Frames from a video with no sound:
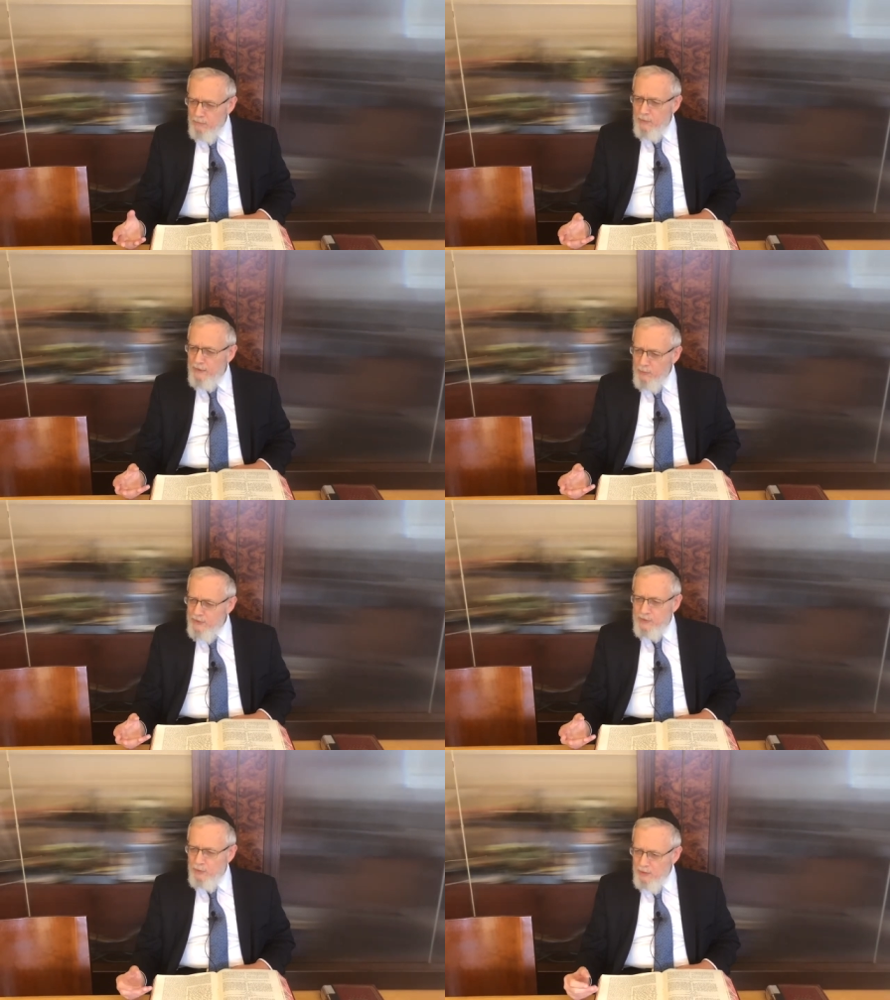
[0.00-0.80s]
What, what
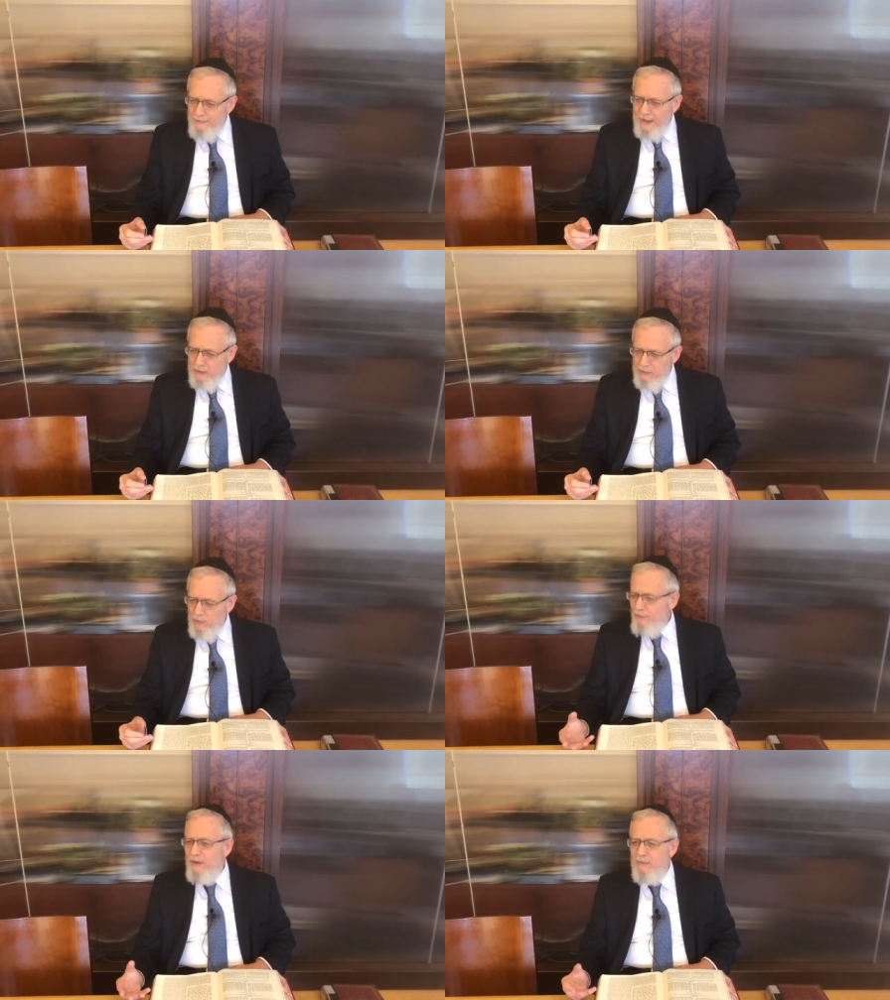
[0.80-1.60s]
is it all about?
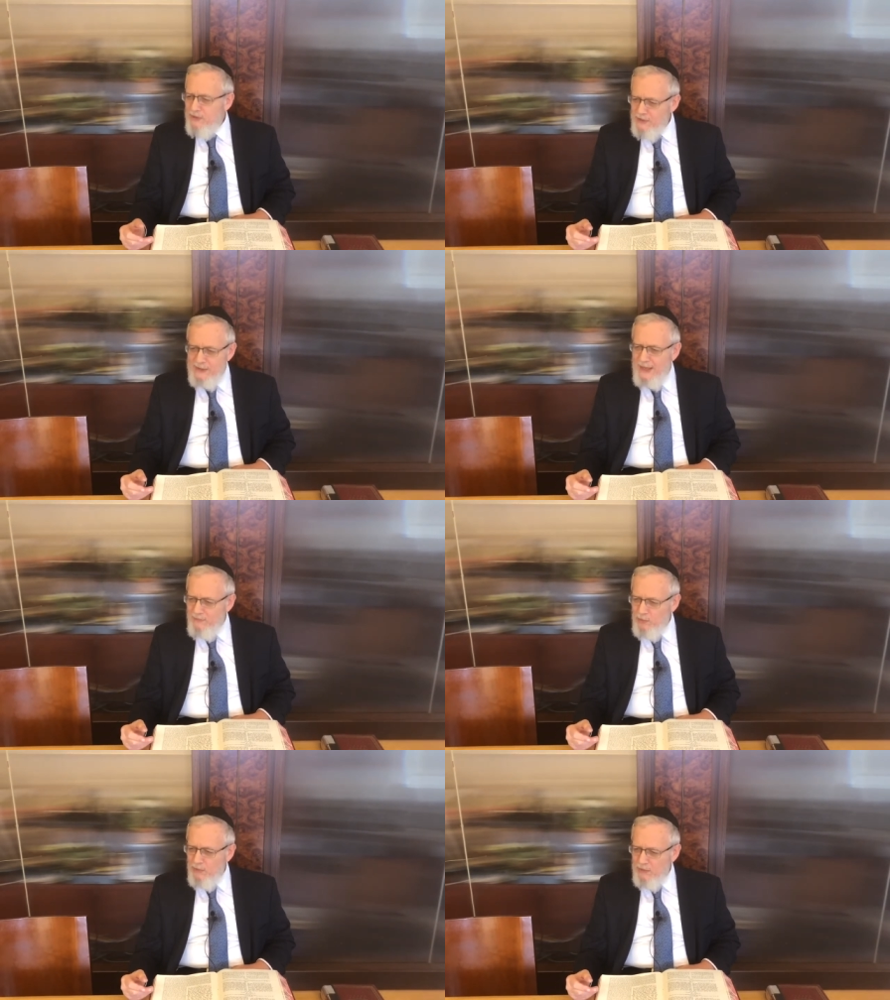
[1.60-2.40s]
What relevance does he
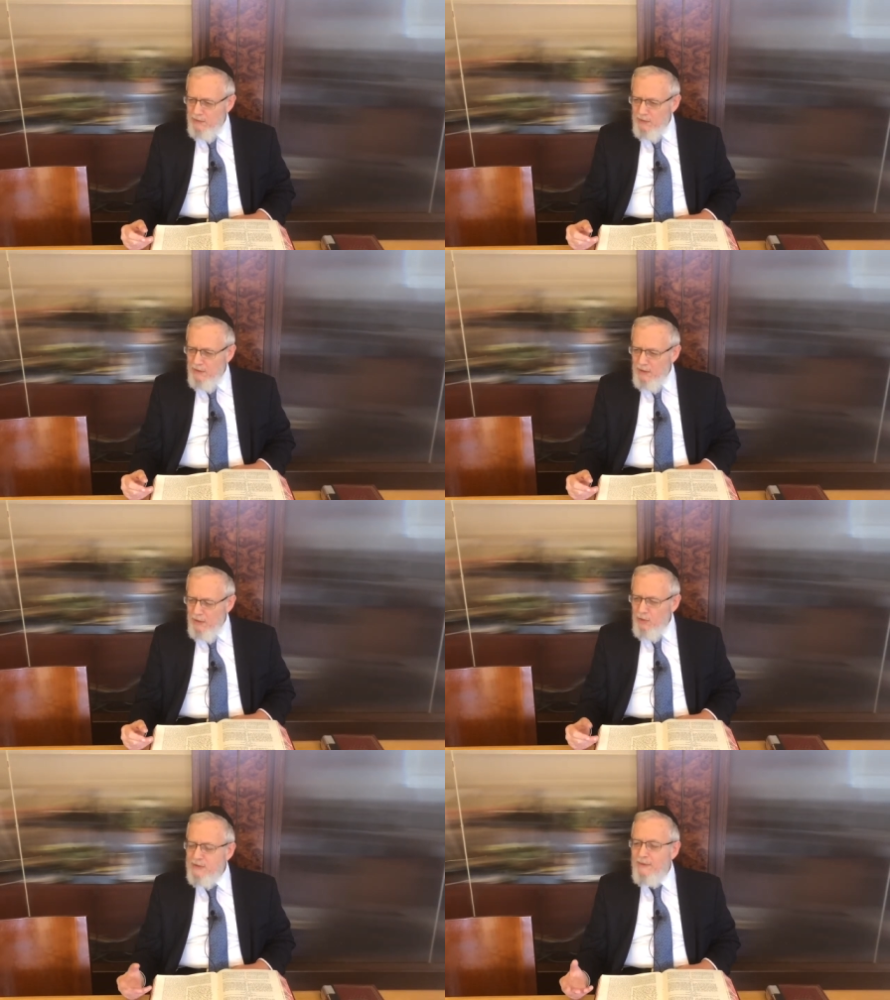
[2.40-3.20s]
have to it?
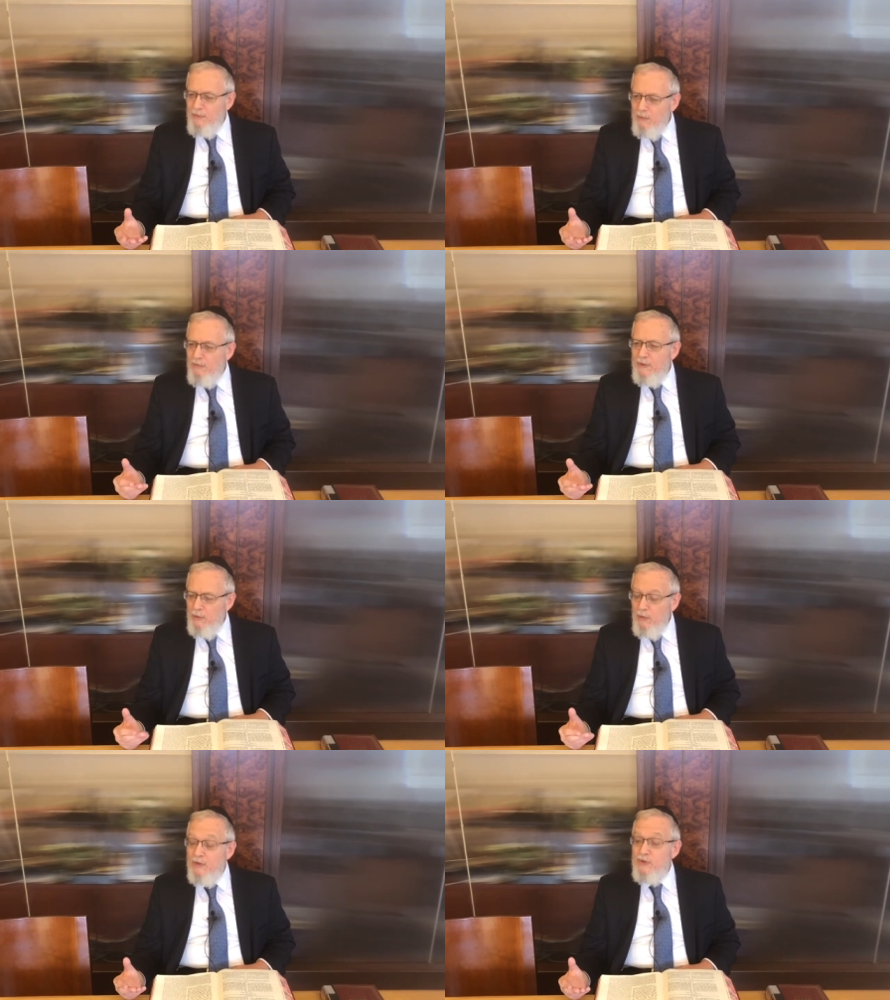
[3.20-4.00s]
Because Avram
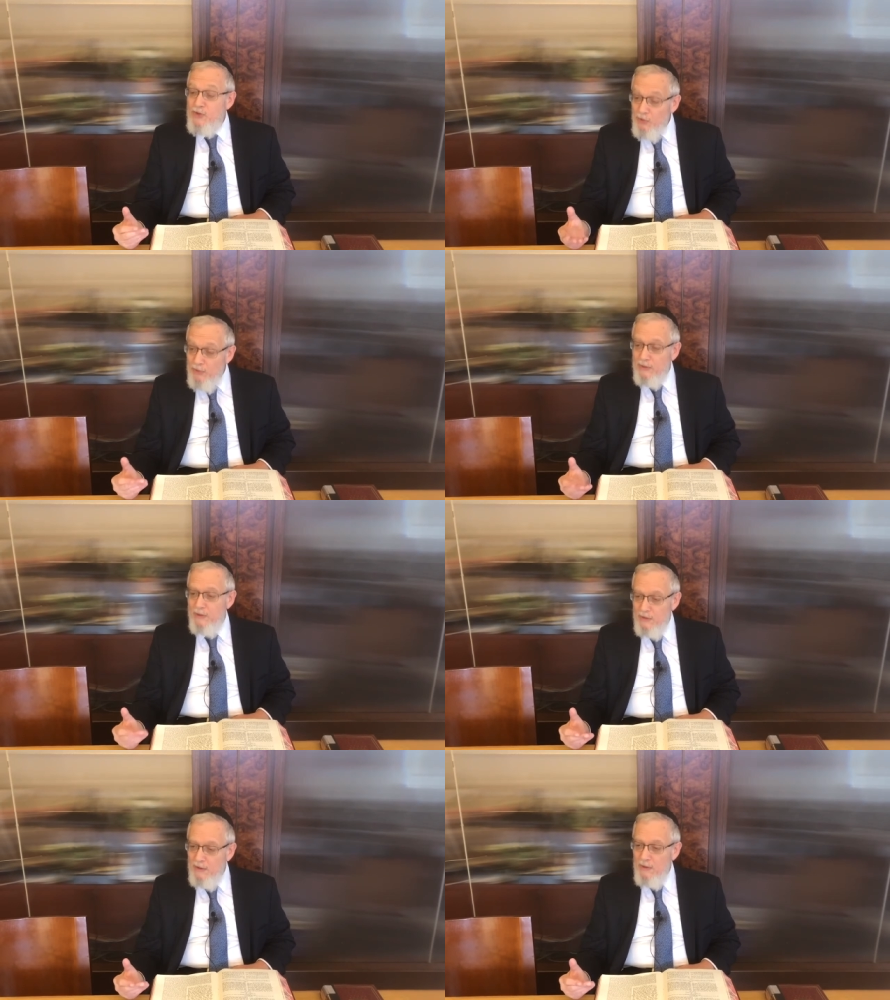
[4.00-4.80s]
Avinu understood
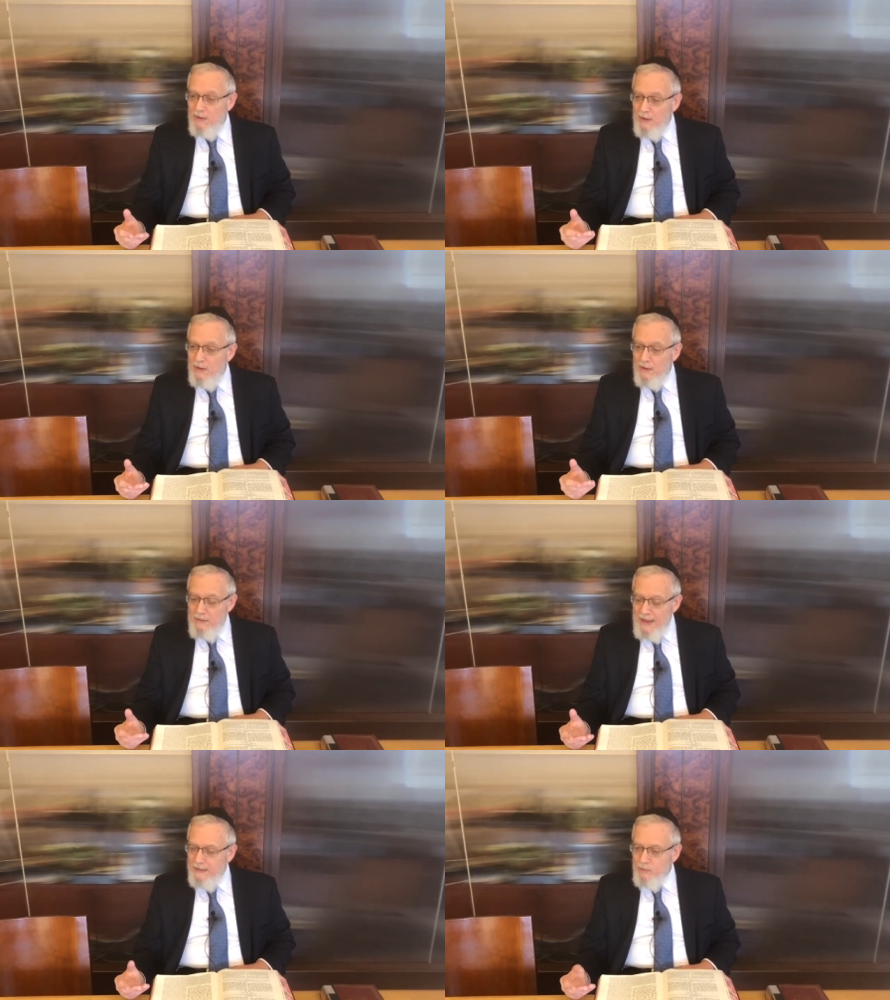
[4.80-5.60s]

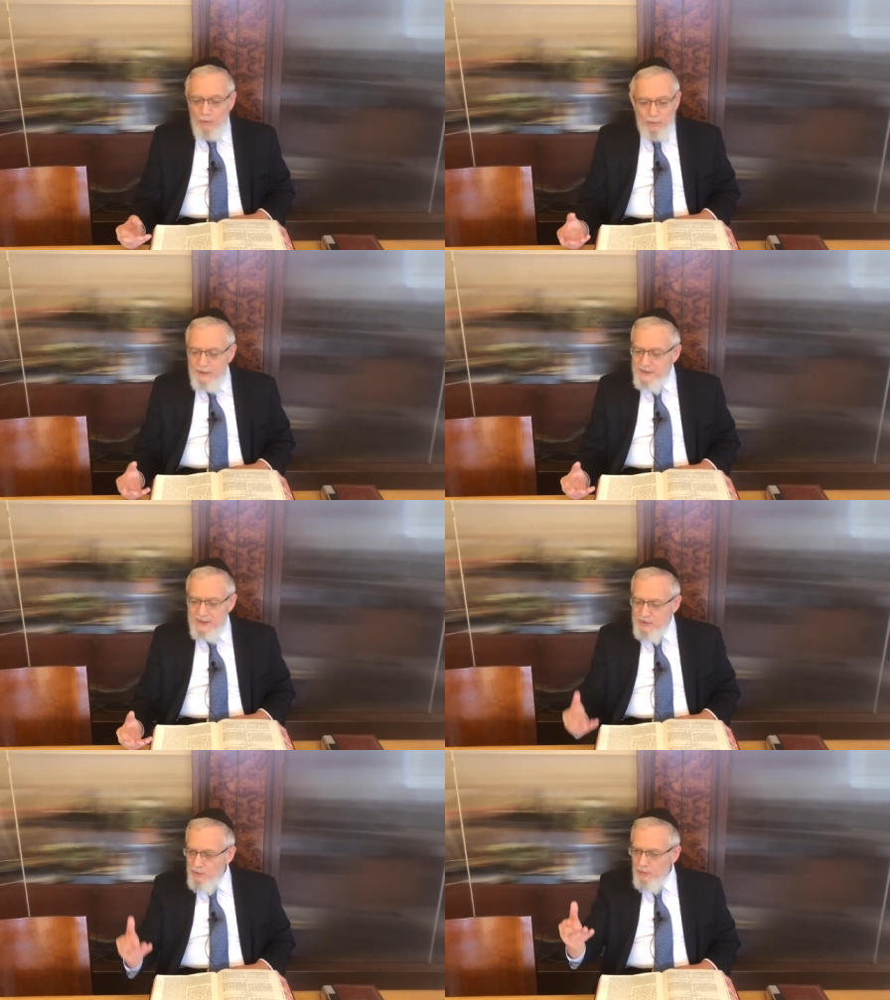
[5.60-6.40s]
that all these
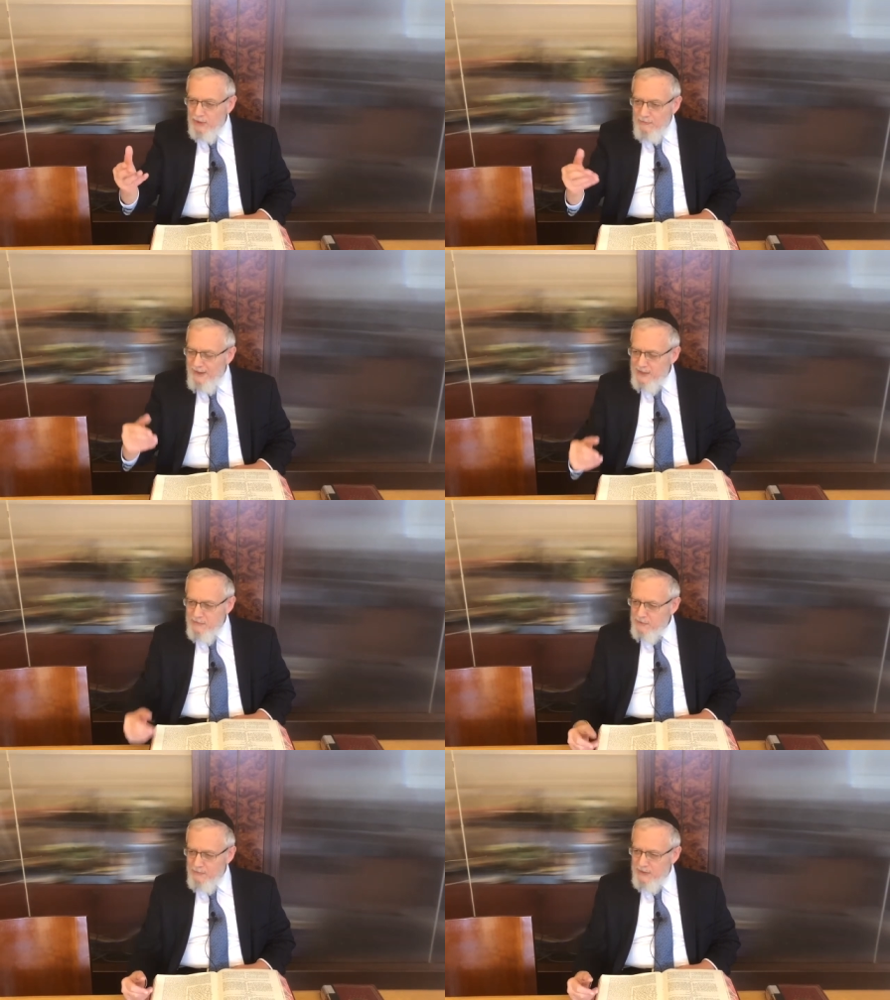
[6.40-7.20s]
things are all
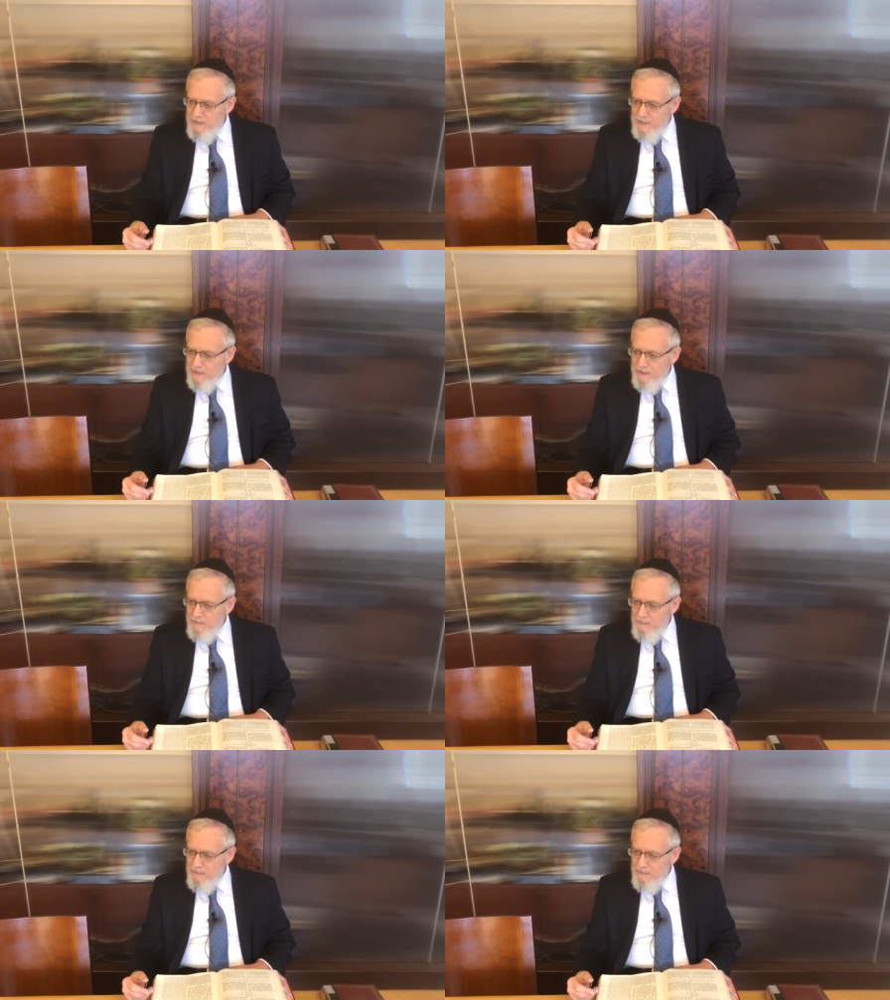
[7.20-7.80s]
advancements mitzvahs.